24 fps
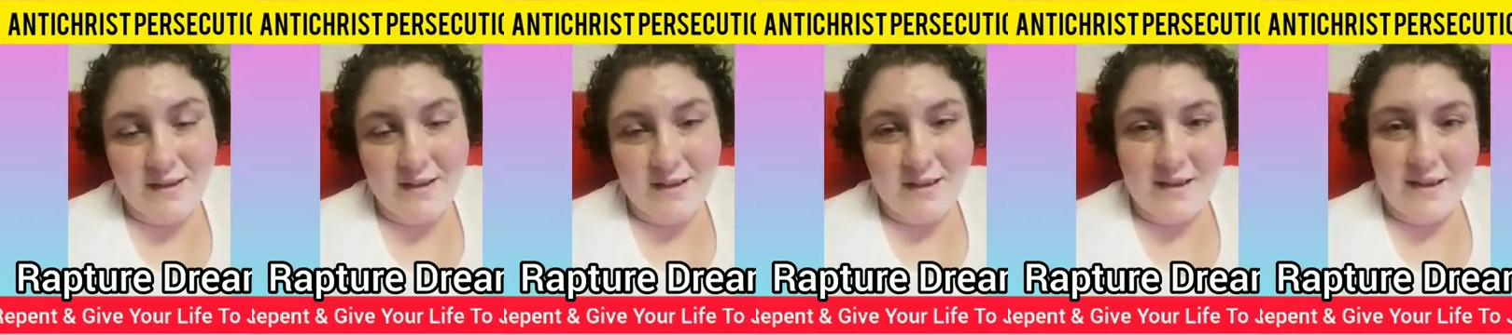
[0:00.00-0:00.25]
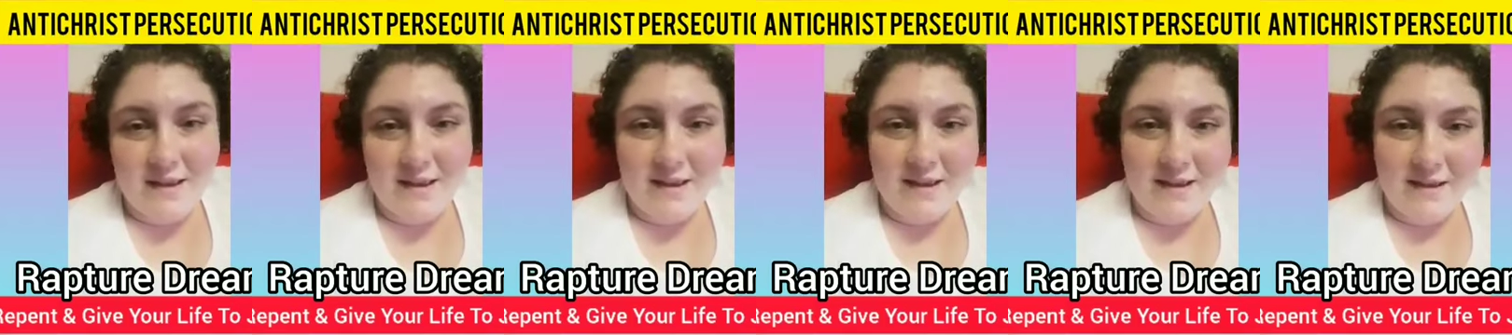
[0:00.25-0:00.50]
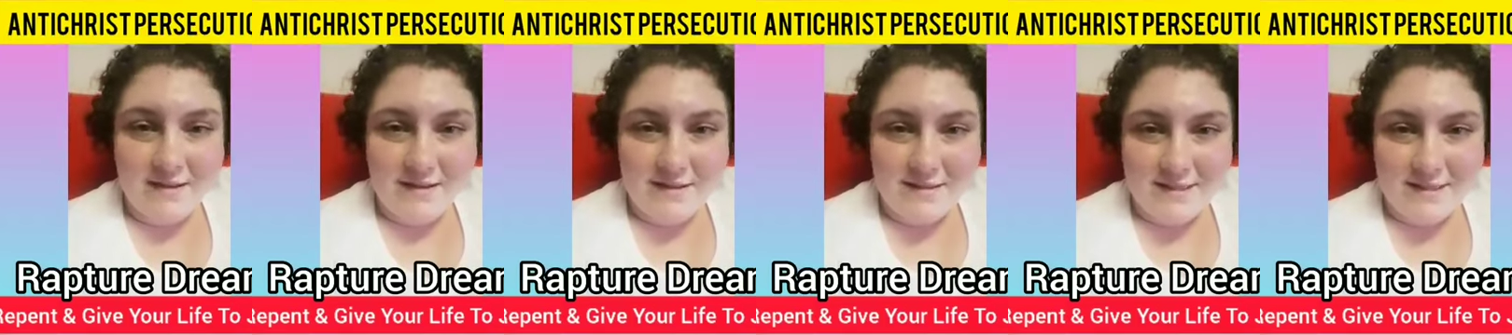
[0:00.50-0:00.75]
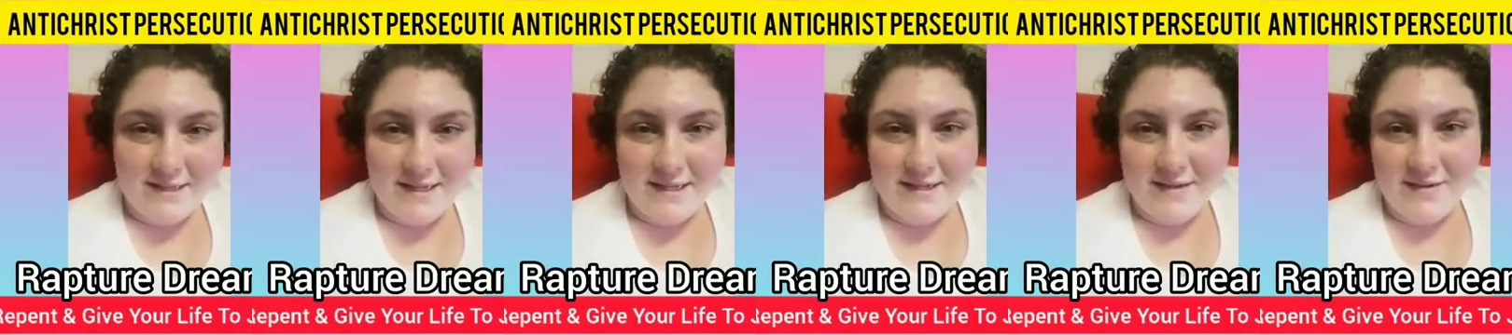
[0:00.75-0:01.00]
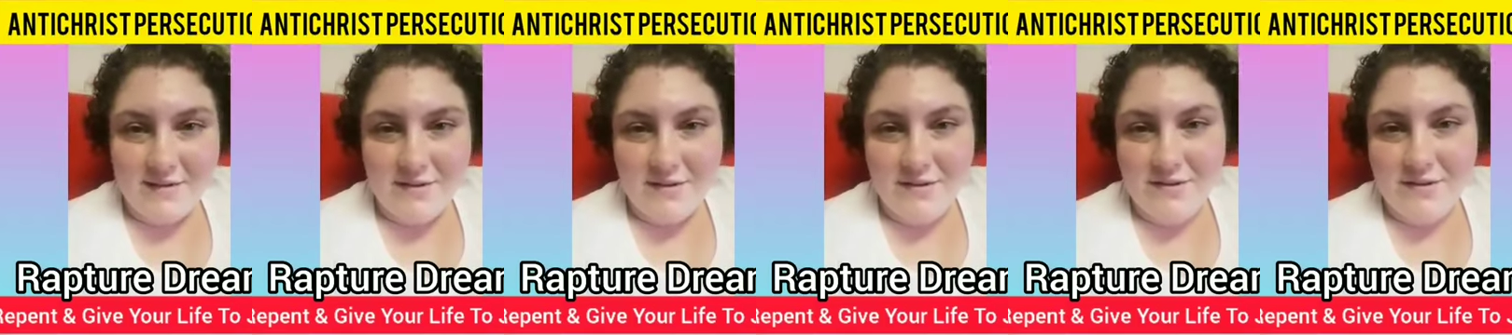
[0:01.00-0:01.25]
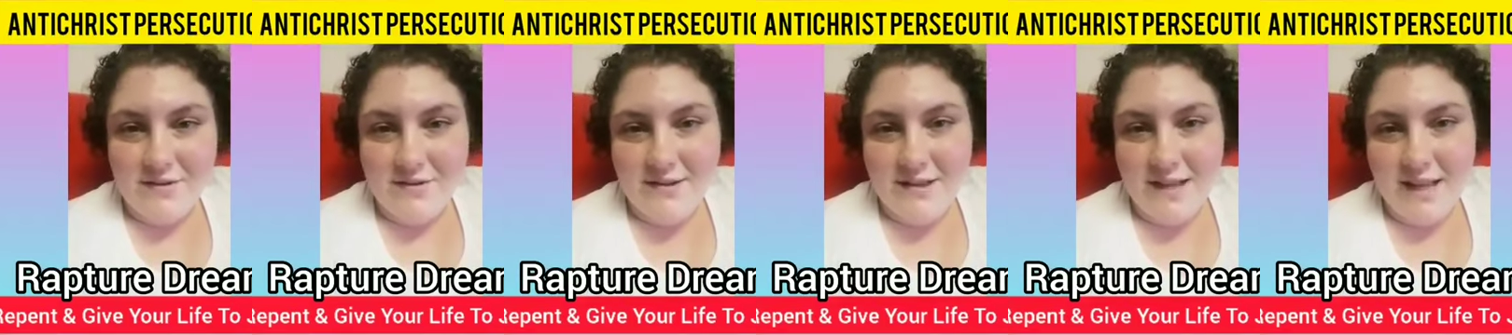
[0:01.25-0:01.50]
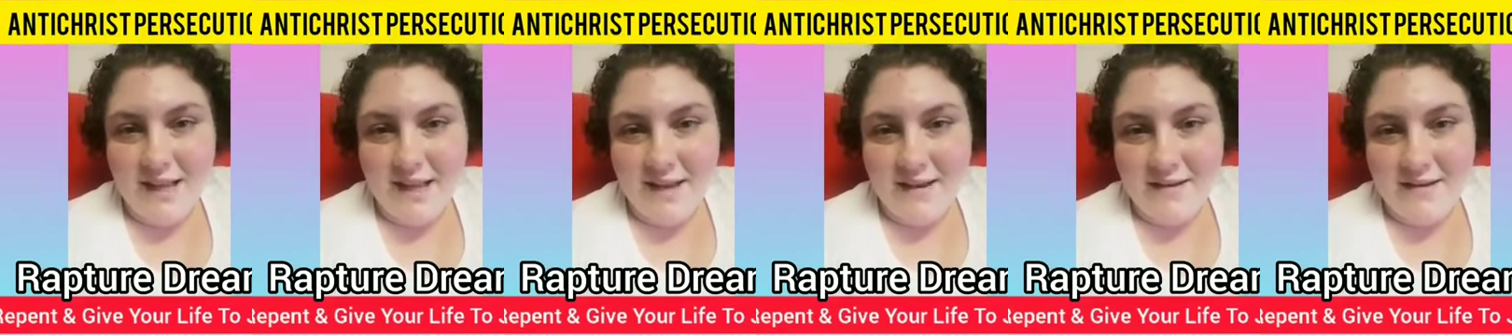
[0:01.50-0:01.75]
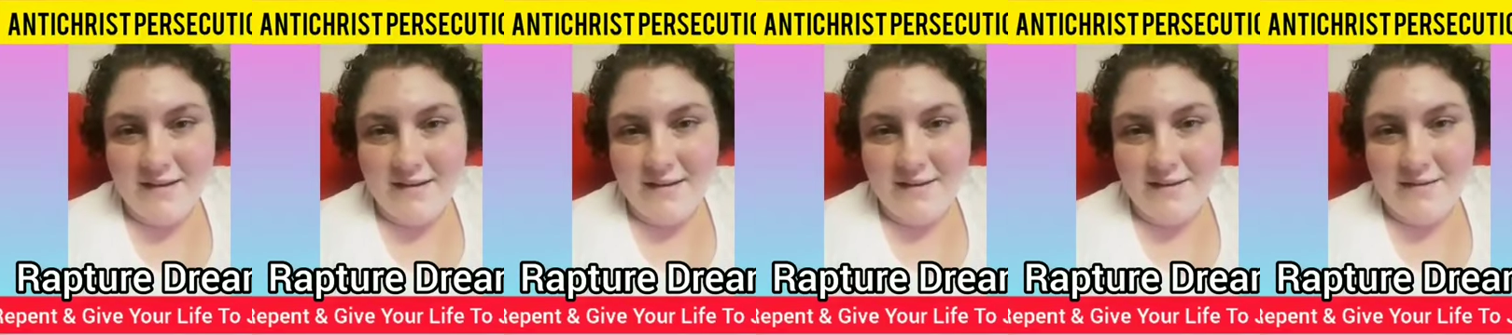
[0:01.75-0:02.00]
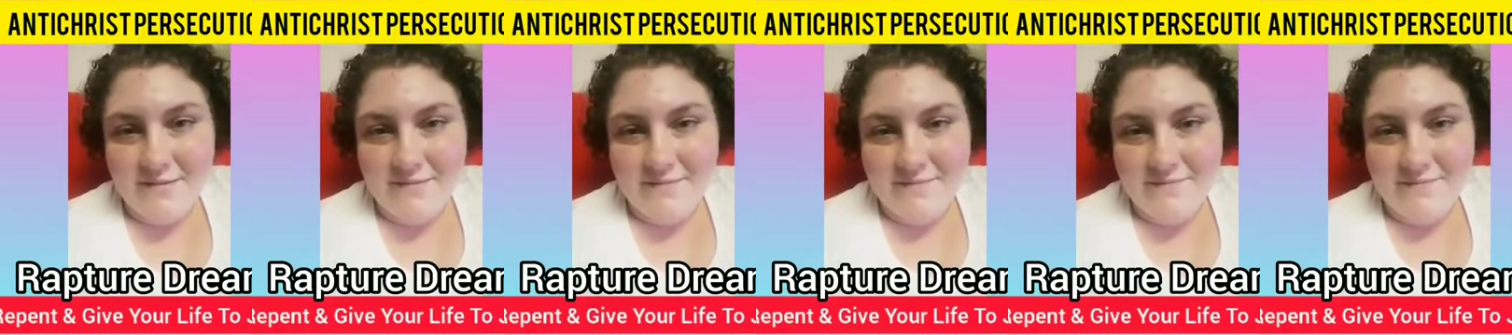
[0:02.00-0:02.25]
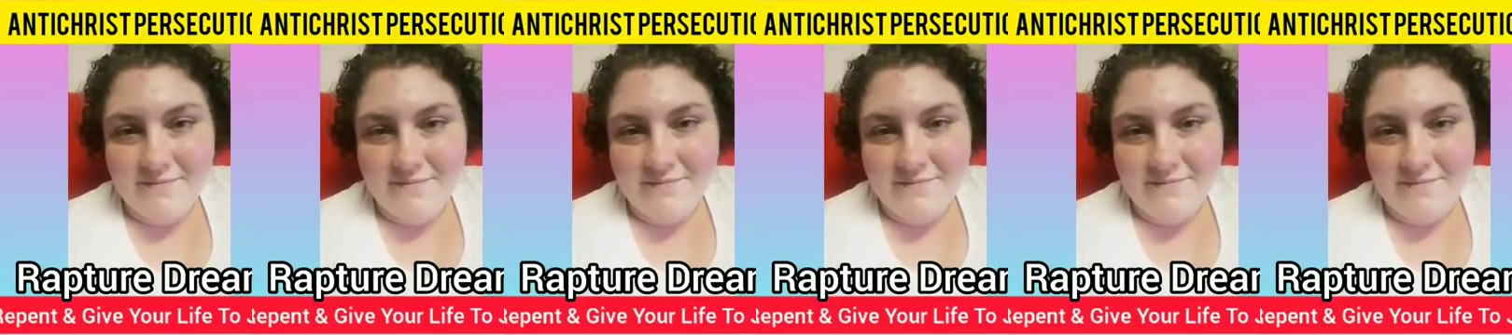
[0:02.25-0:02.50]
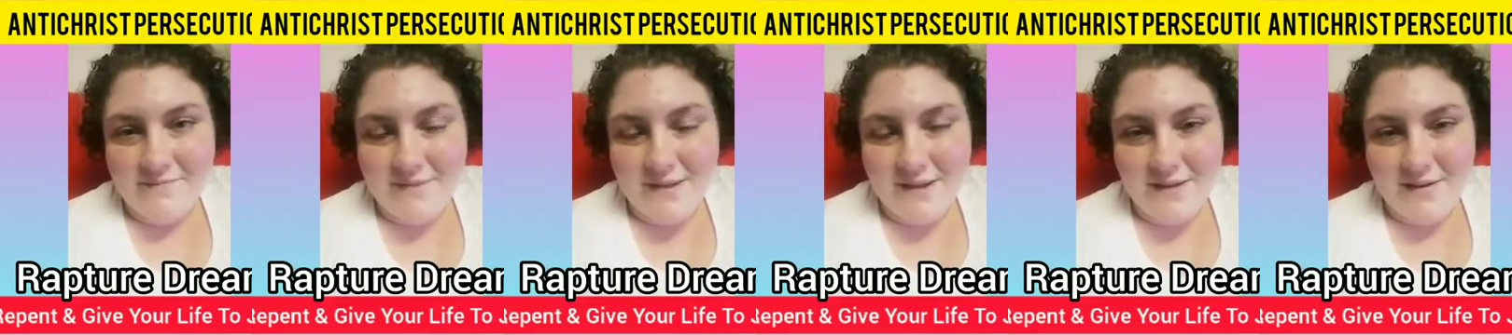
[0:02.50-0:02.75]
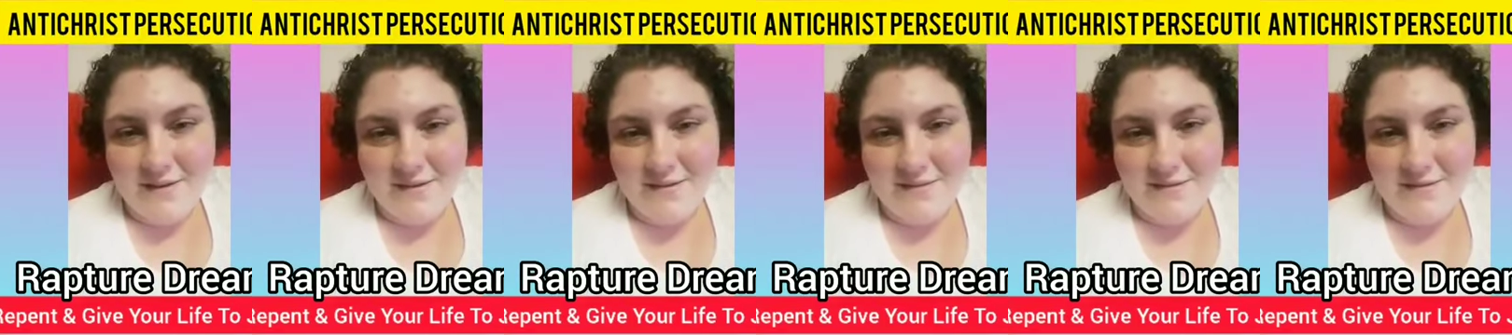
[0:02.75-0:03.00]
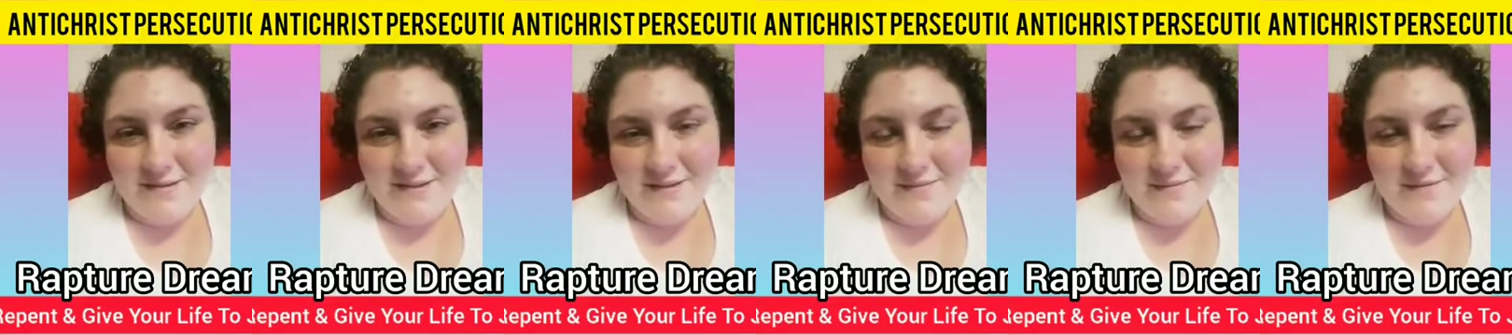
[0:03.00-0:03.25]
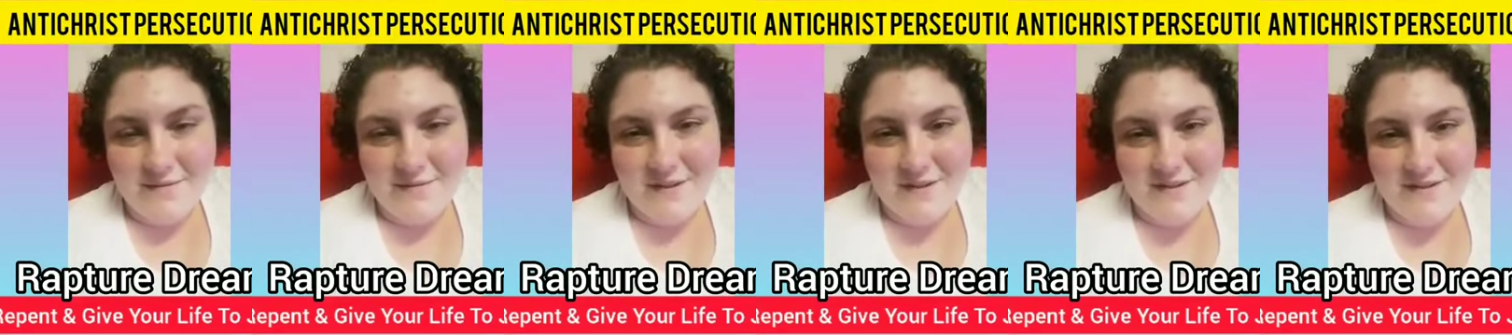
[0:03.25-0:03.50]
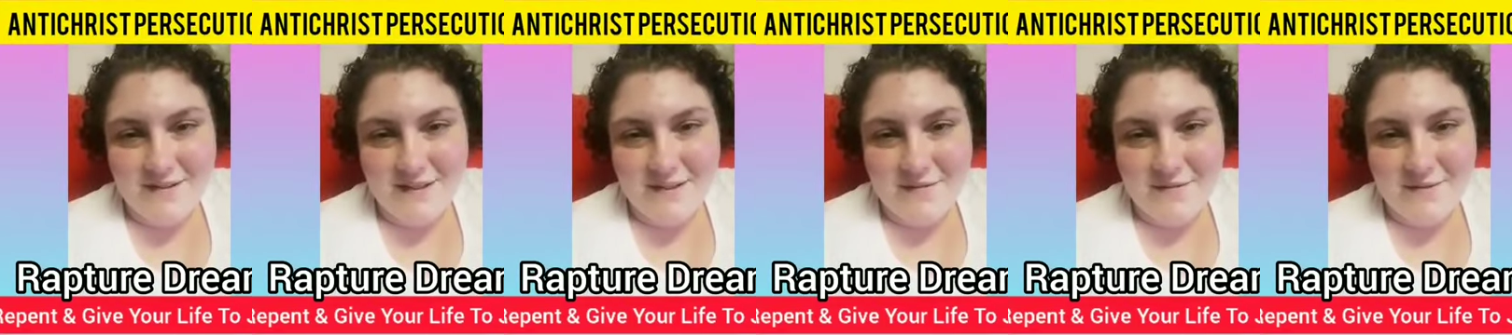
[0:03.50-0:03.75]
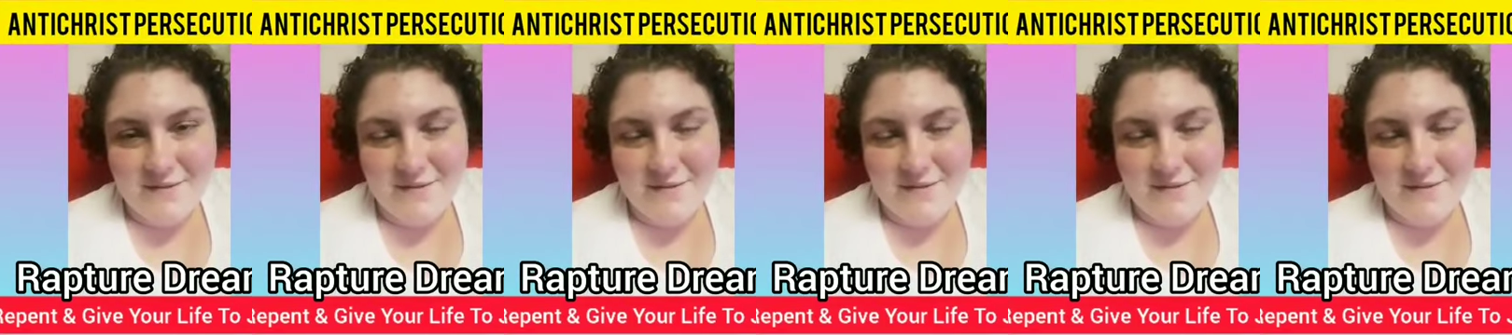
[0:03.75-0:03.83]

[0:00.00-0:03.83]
a young teen girl, and um, yeah, some of that stuff was